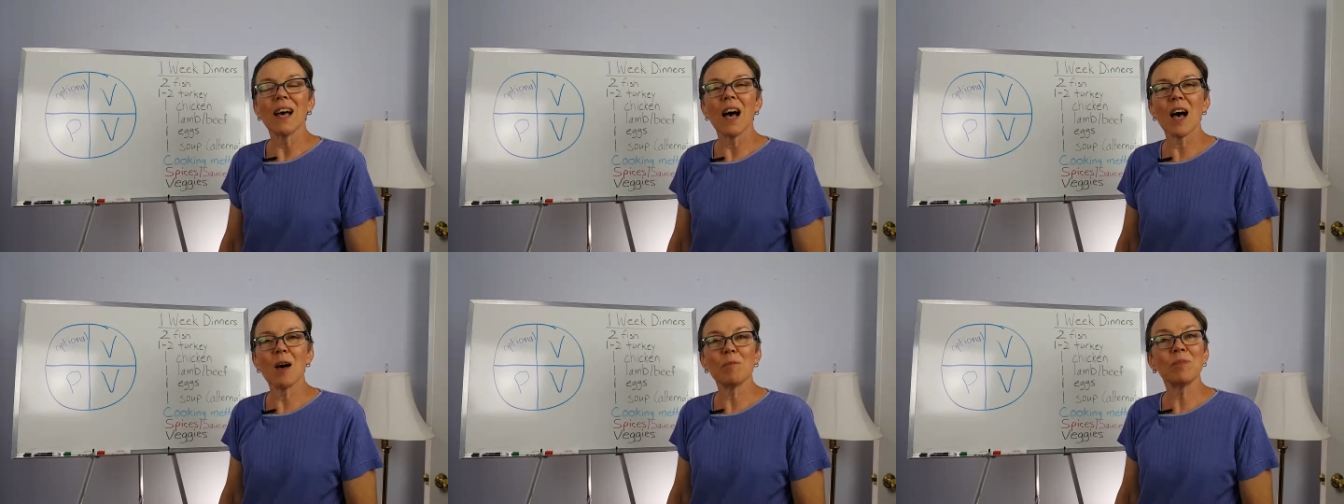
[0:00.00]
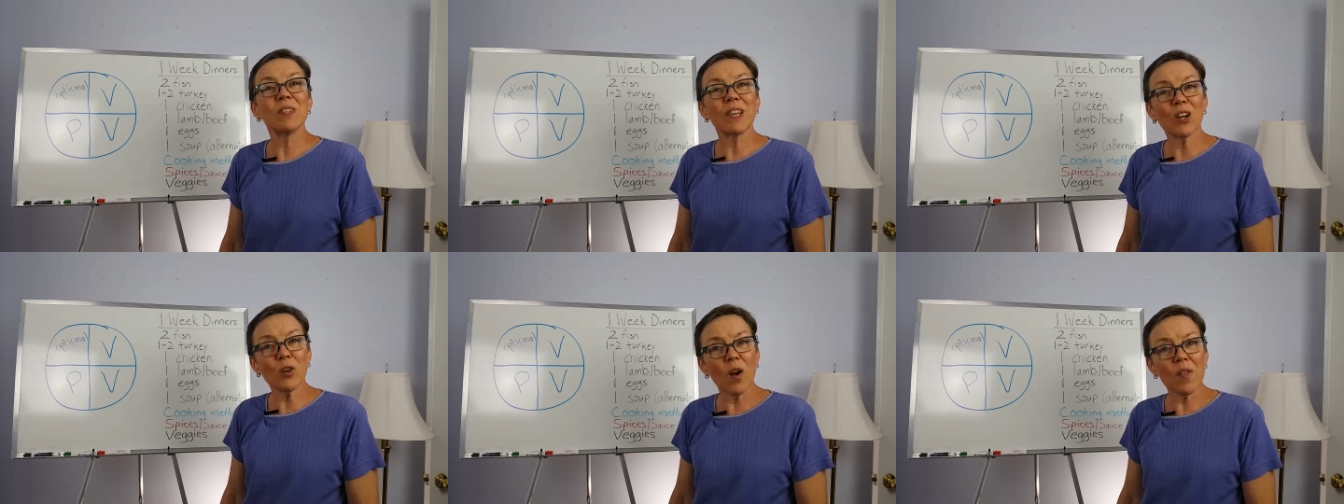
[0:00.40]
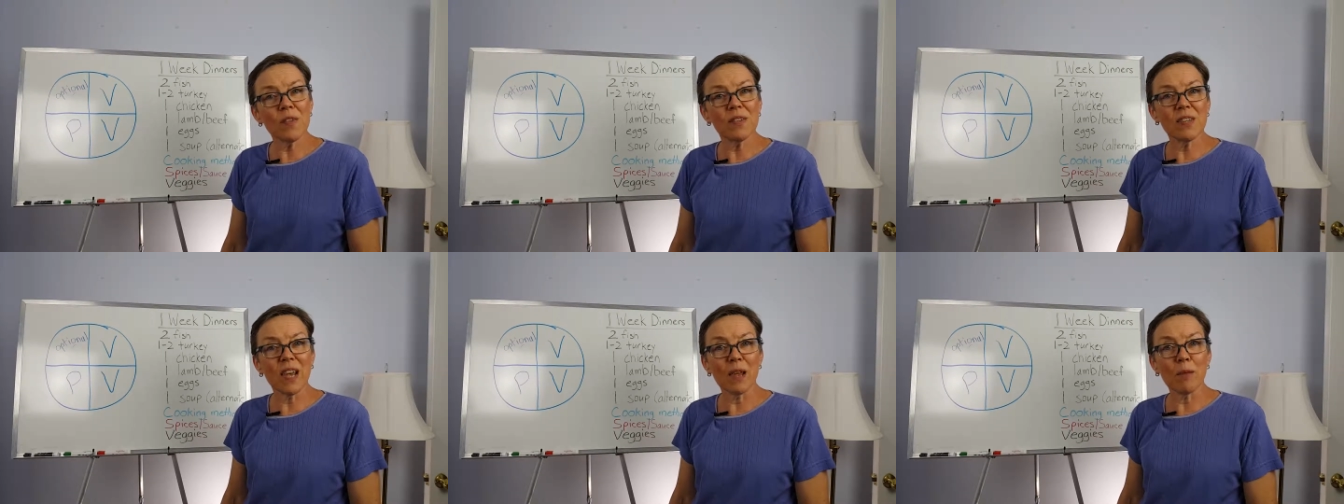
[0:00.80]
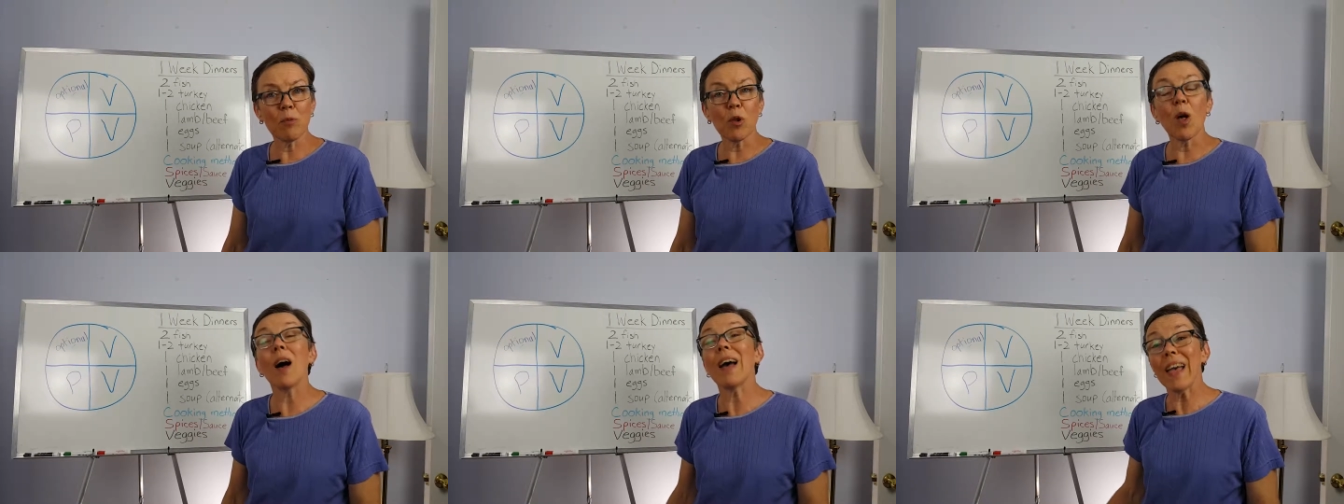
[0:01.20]
um, dinner on the
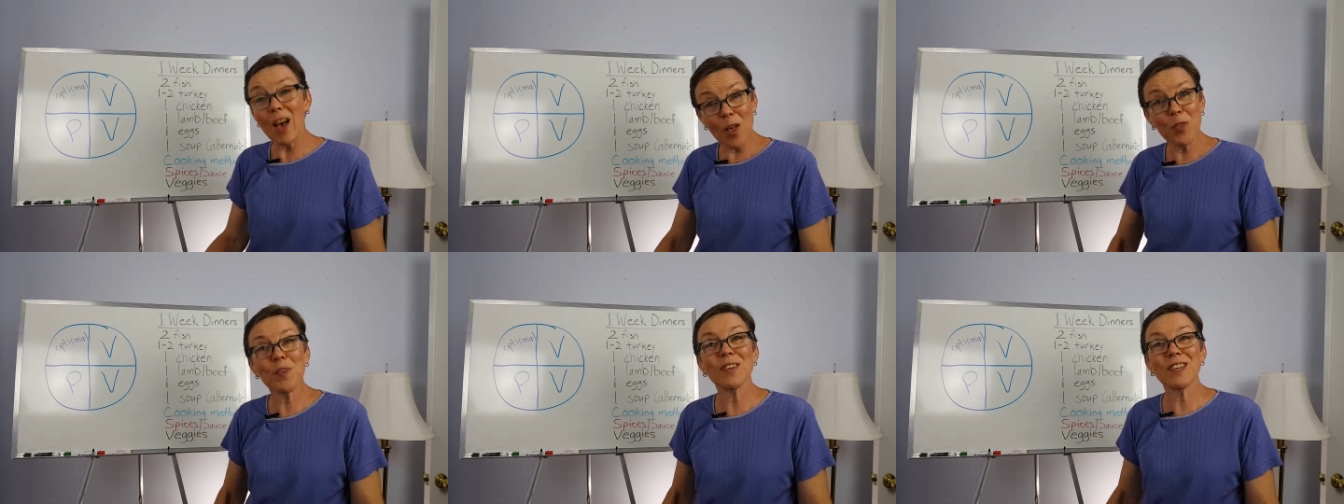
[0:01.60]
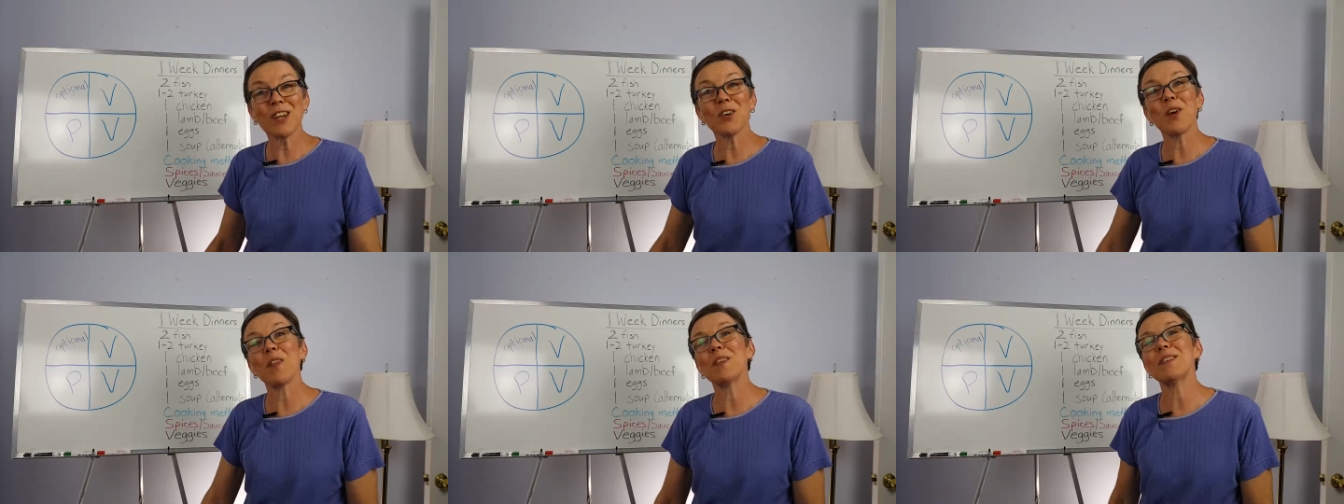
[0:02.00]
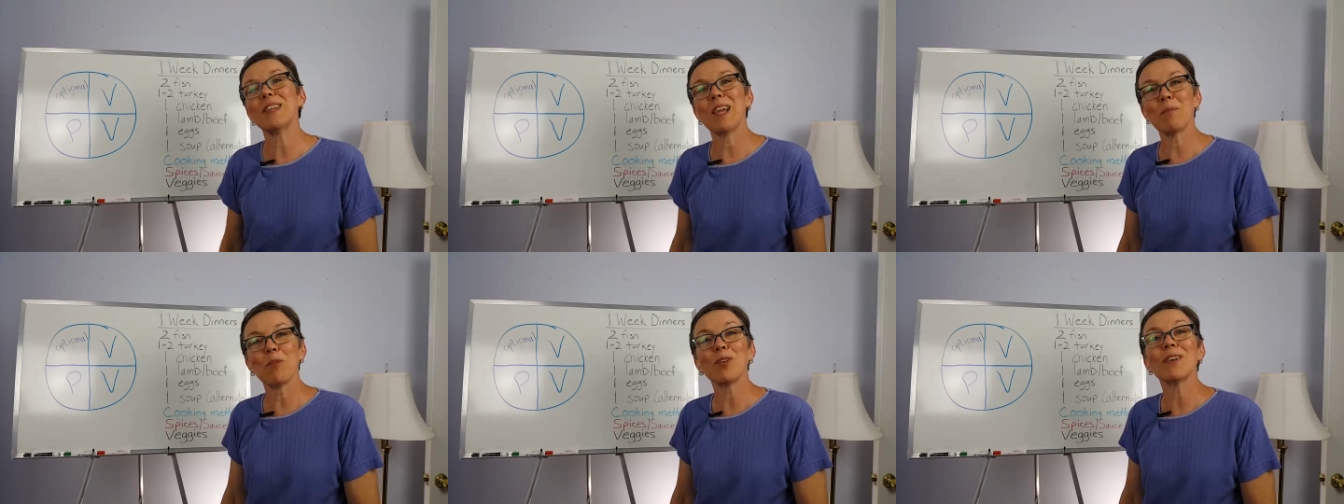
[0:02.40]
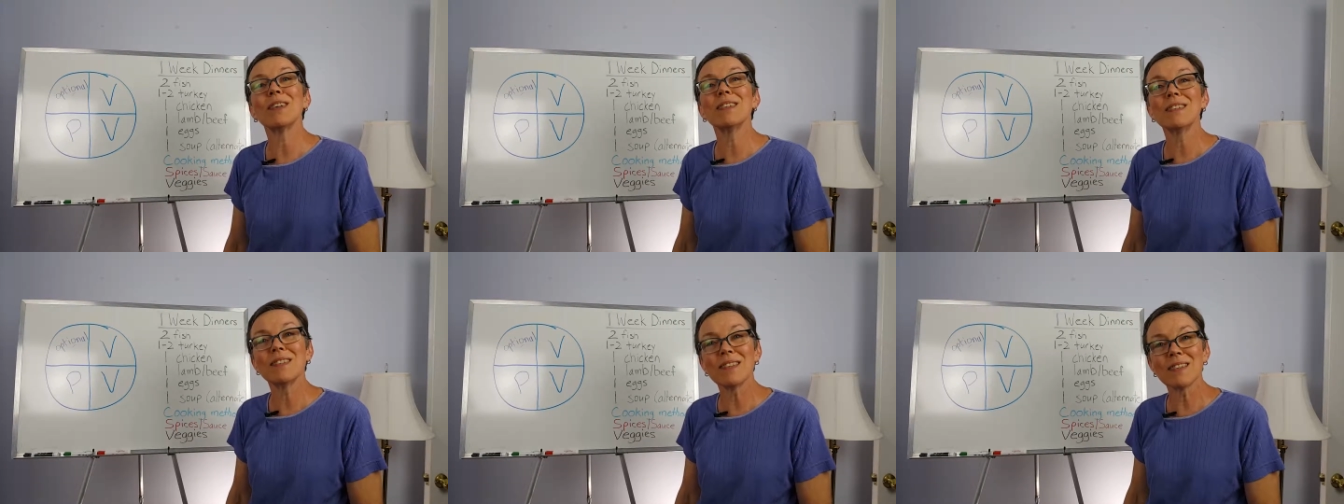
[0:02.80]
table, a healthy dinner on the table
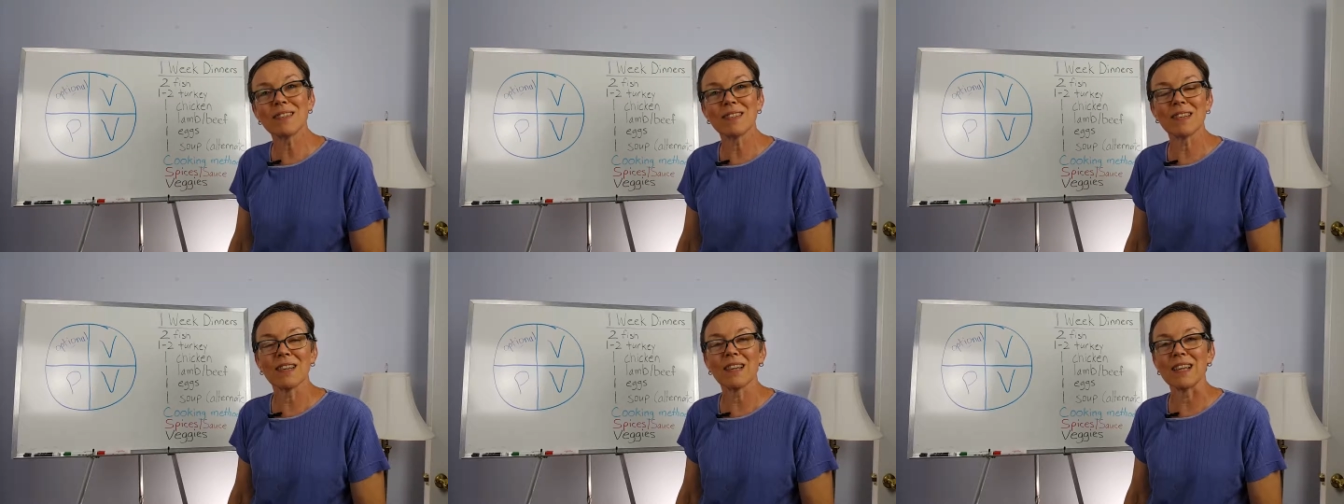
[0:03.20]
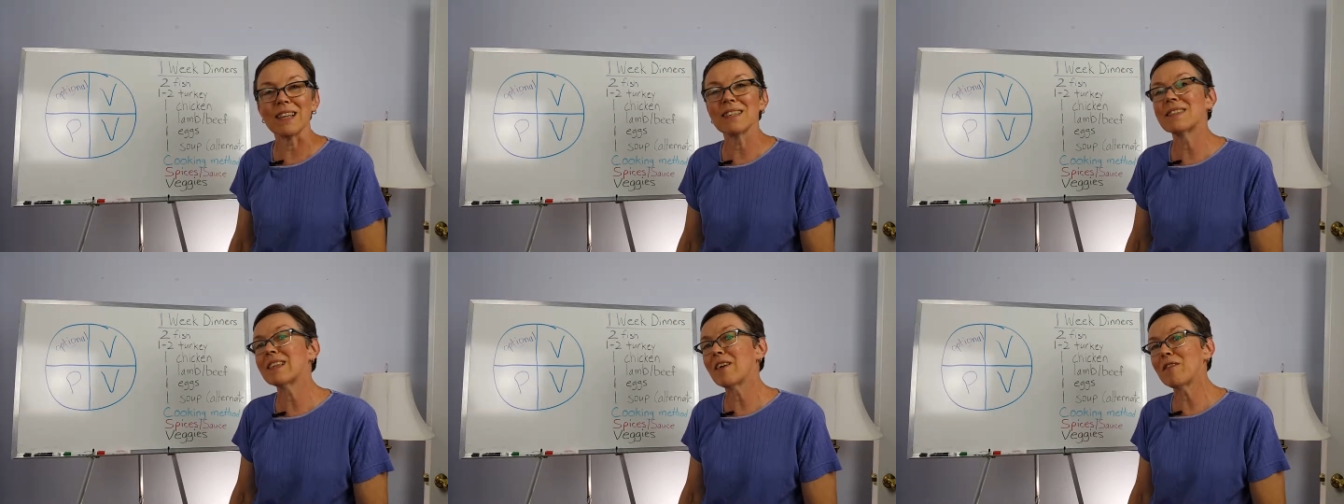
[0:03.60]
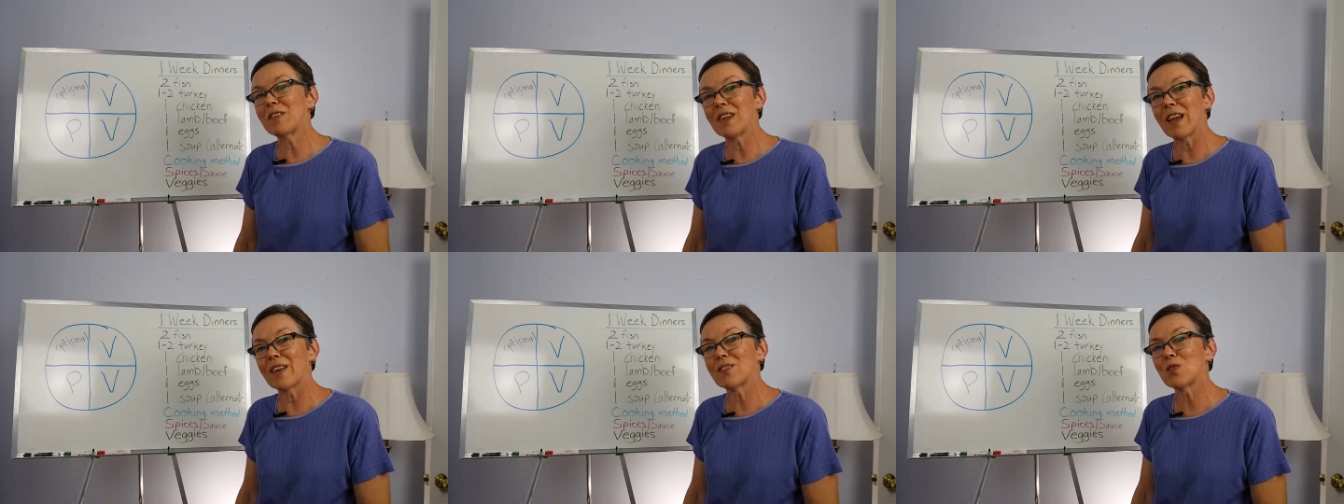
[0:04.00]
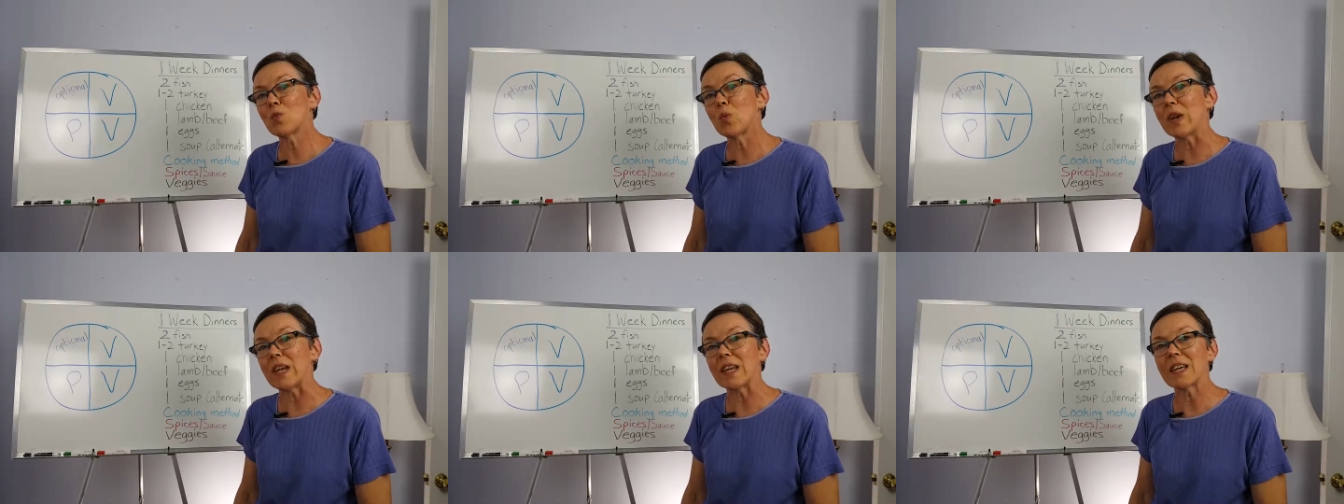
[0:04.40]
consistently seven days a
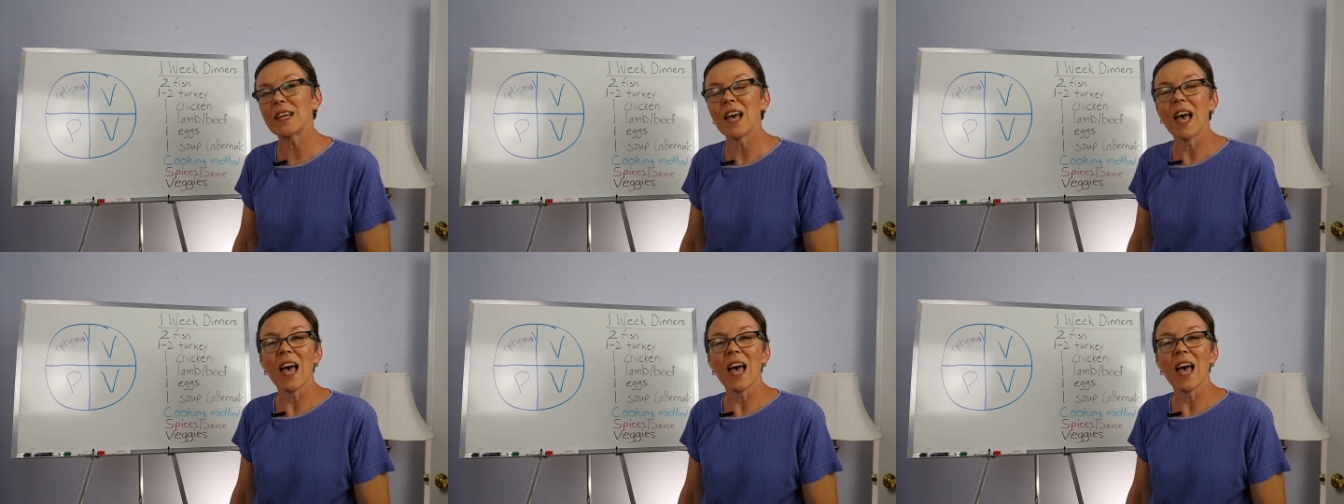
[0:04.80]
week?